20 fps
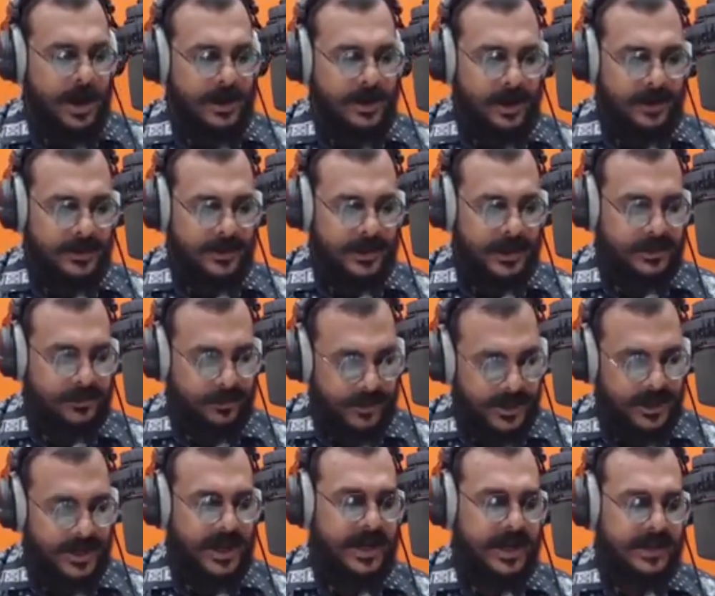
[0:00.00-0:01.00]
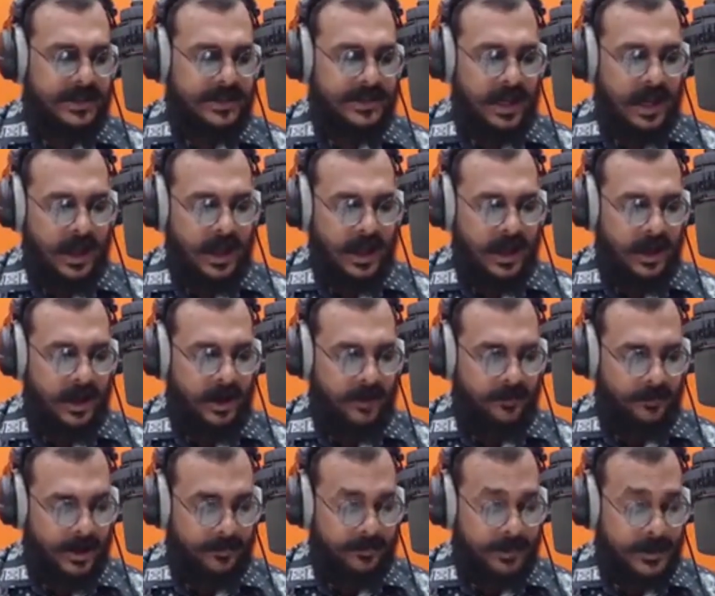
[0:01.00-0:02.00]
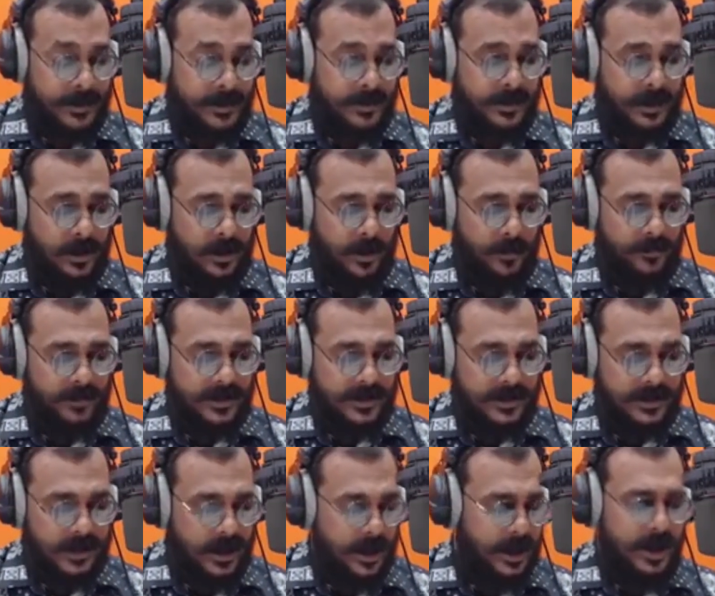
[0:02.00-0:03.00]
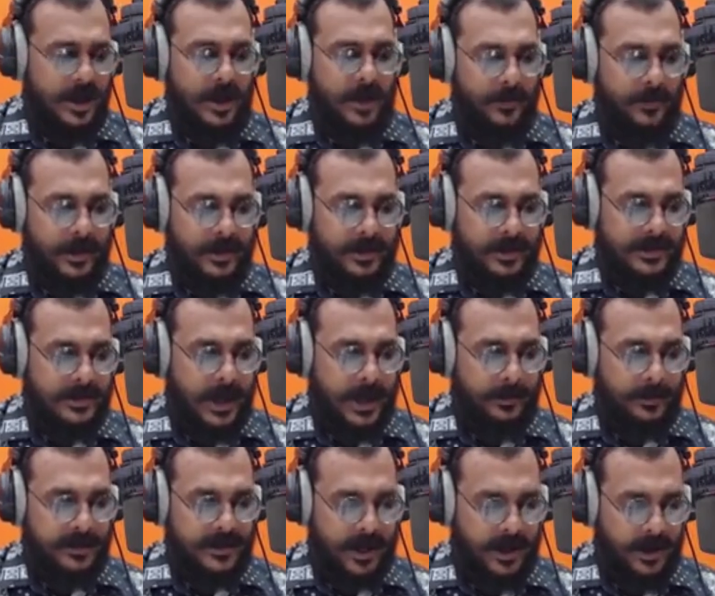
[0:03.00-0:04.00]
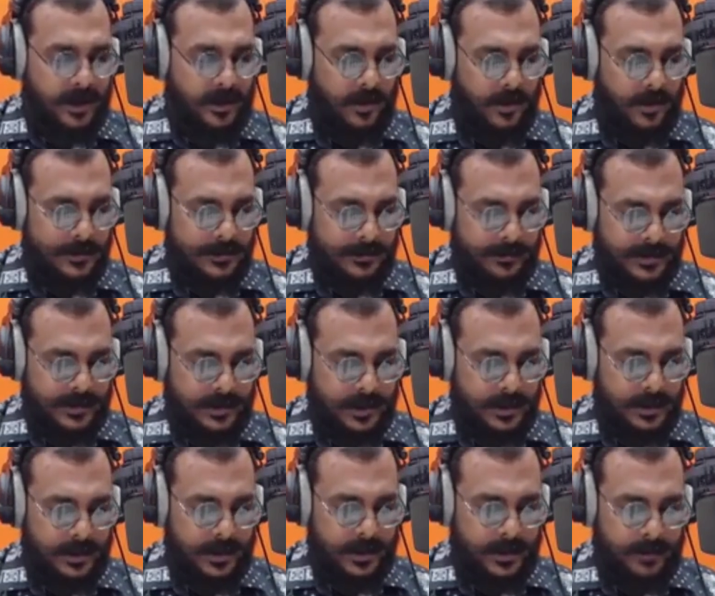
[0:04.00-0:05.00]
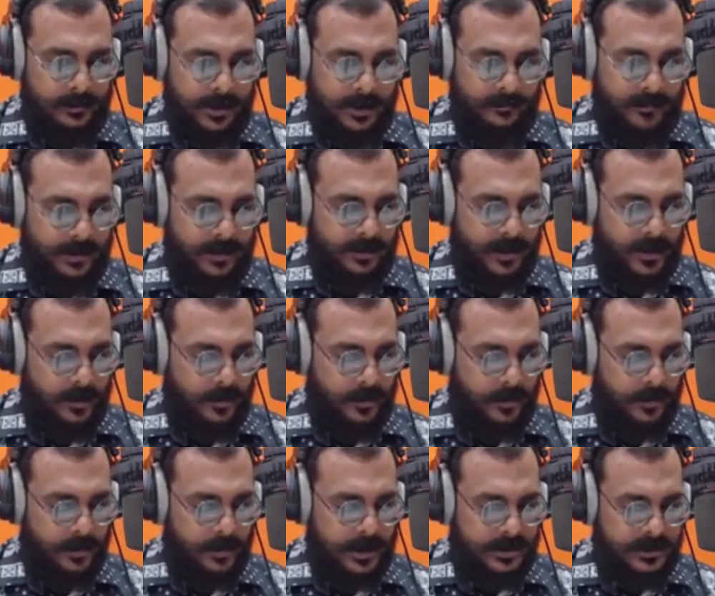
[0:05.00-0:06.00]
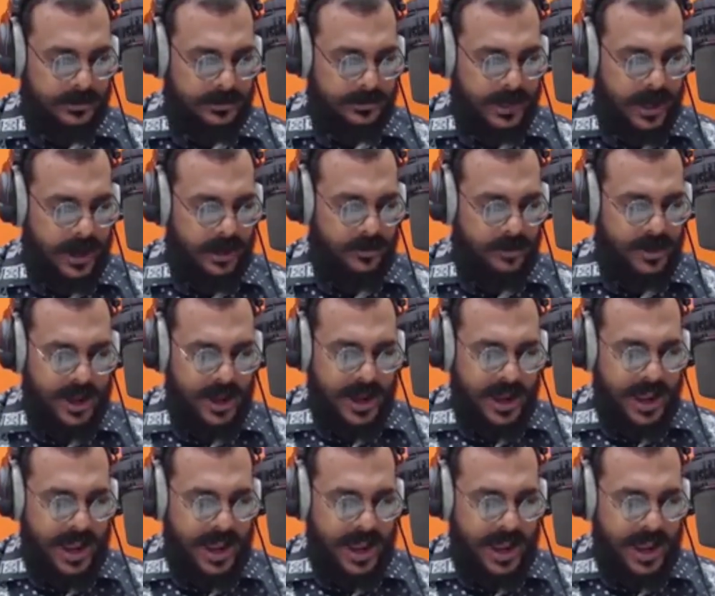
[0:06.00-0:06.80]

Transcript: Now, Jasrin is a pharmaceutical officer with the Cyberjaya Hospital in my very own little town.